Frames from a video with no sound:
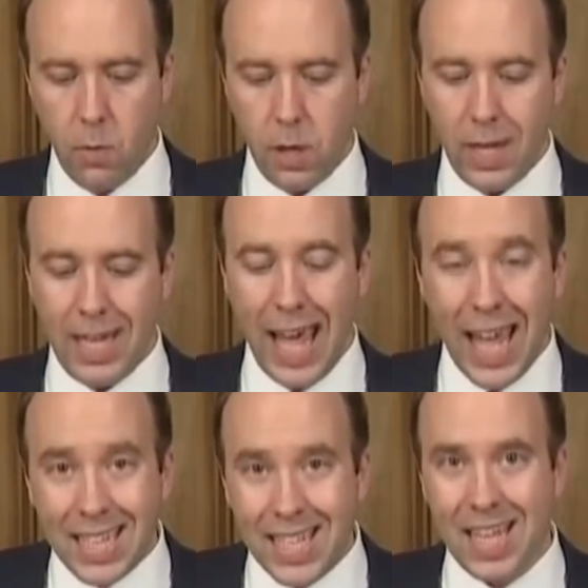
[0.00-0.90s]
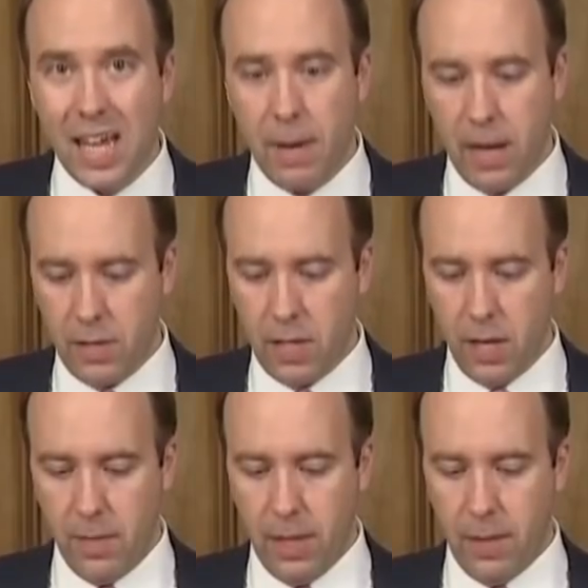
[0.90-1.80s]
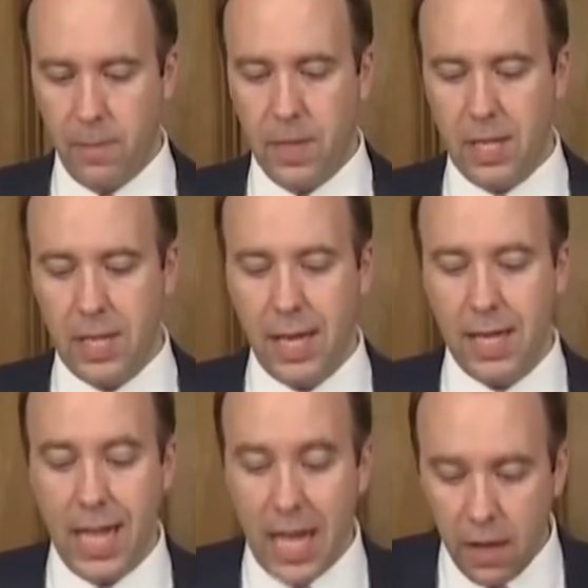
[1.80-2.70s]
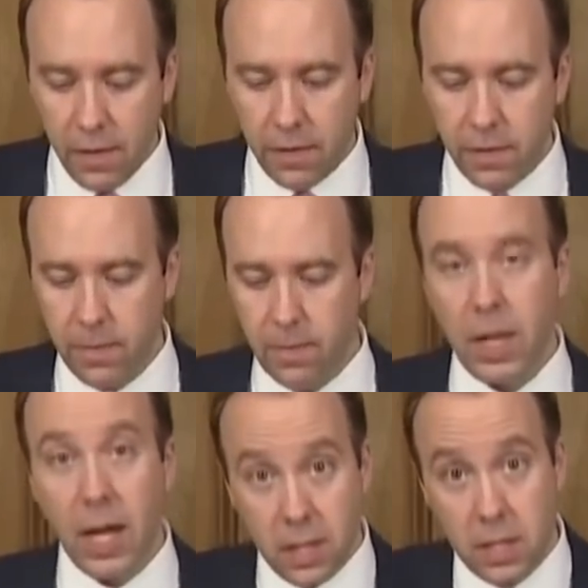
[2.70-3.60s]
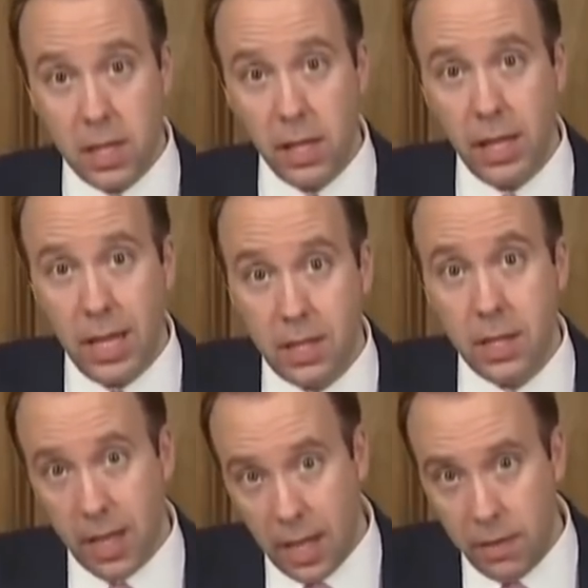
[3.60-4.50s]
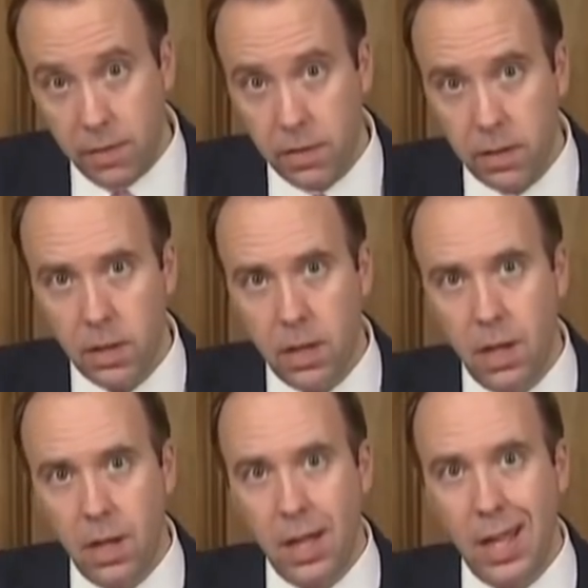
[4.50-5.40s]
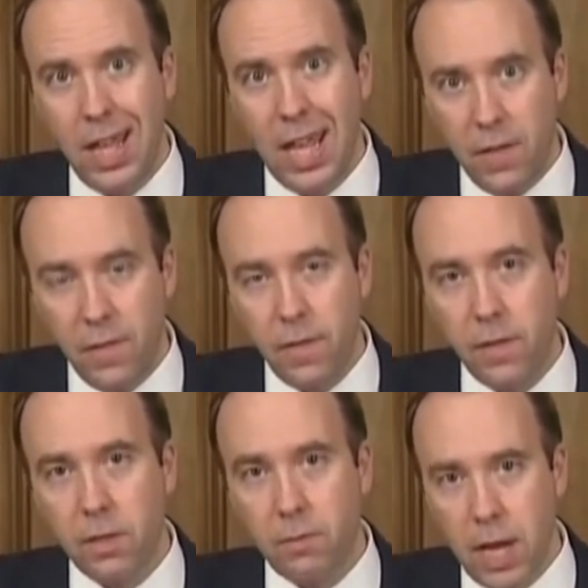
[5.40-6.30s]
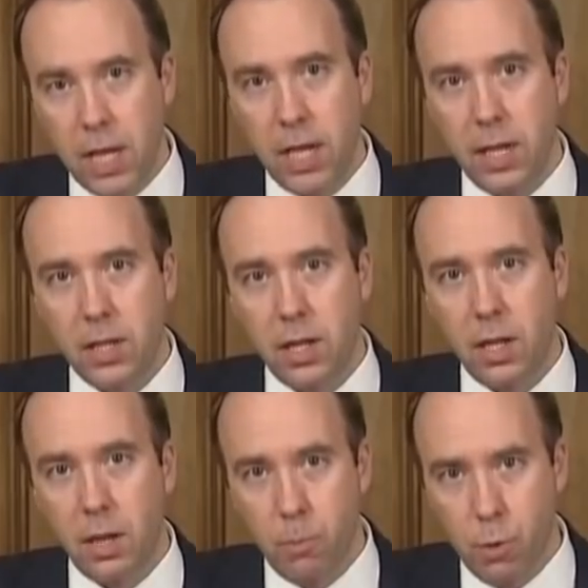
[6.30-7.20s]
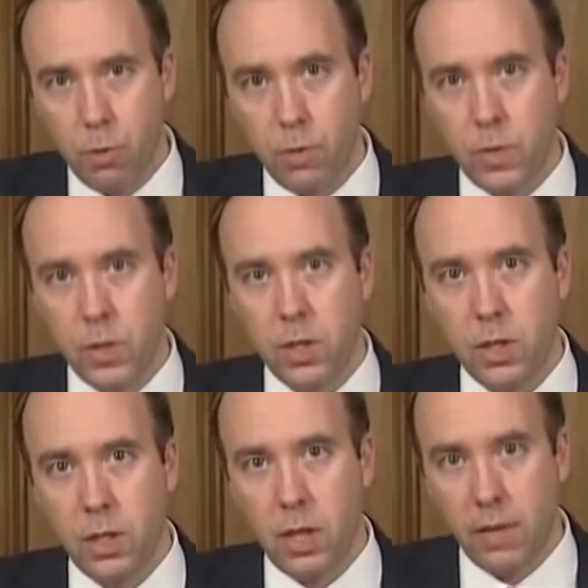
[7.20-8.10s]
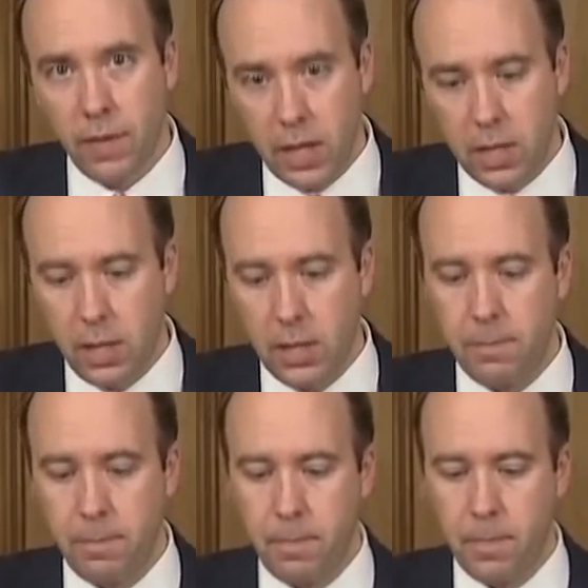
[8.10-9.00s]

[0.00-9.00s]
What I can say about timing is that if, and it still is an if, if the regulator approves a vaccine,